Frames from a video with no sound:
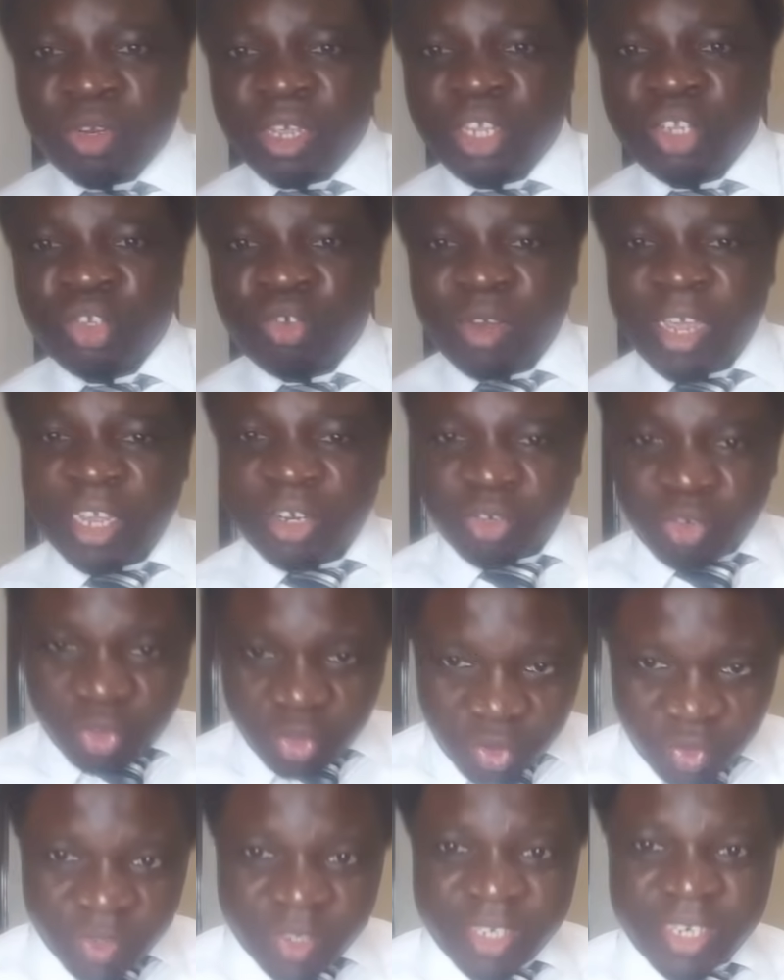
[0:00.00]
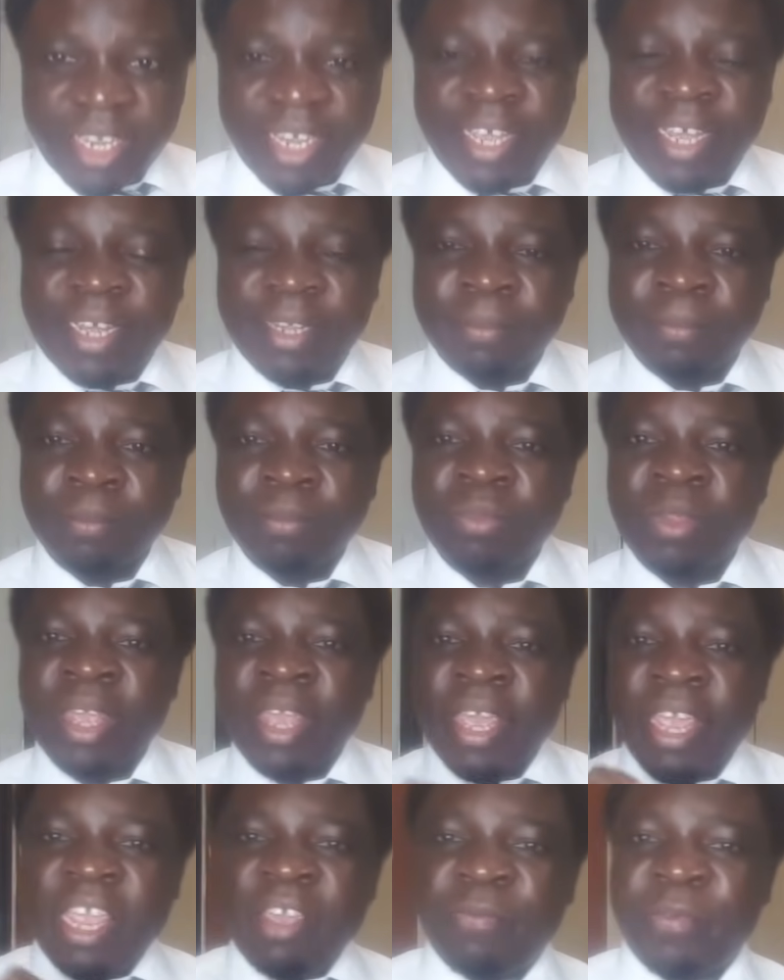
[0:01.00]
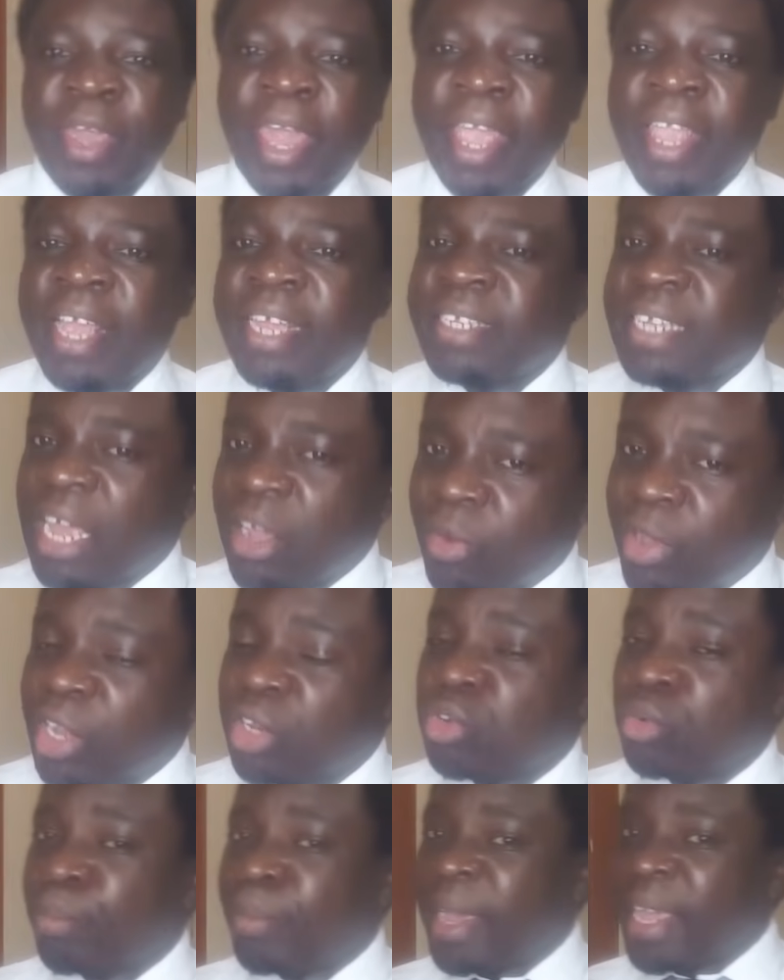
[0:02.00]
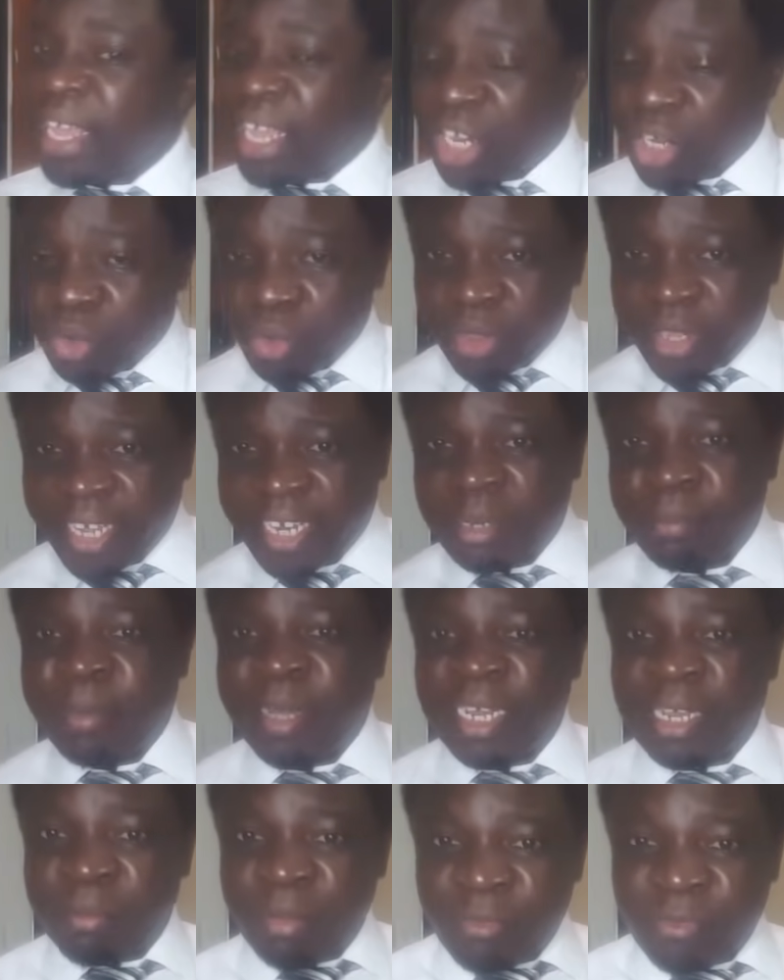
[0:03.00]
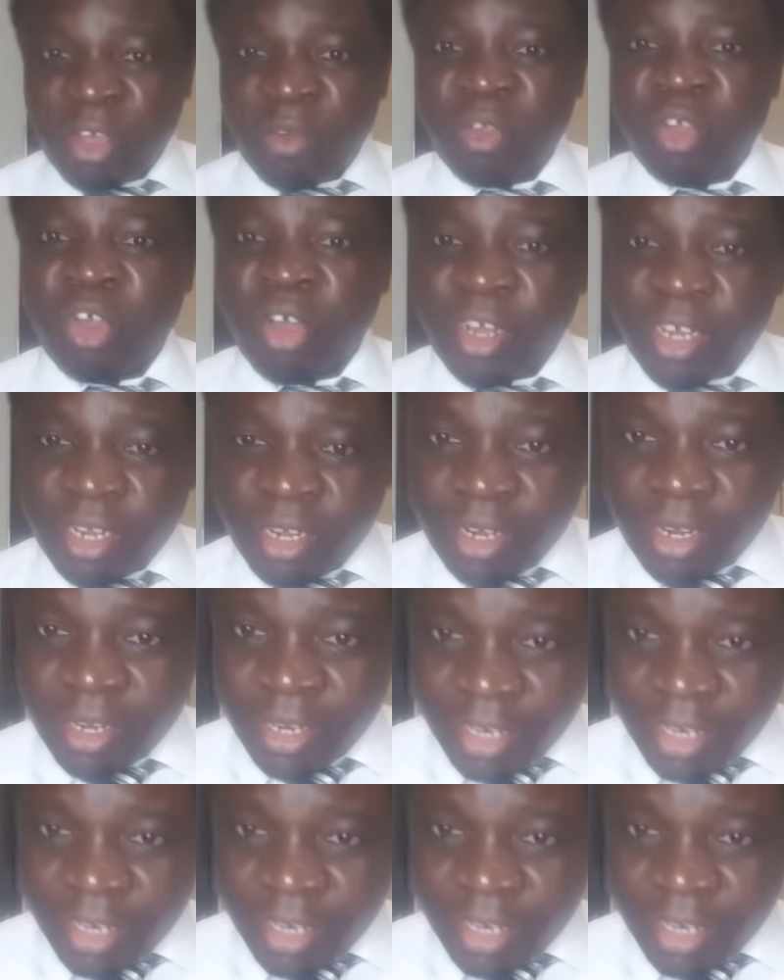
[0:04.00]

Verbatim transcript: Ruto is trying to use here, if Kenyans are going to buy into that. But before we go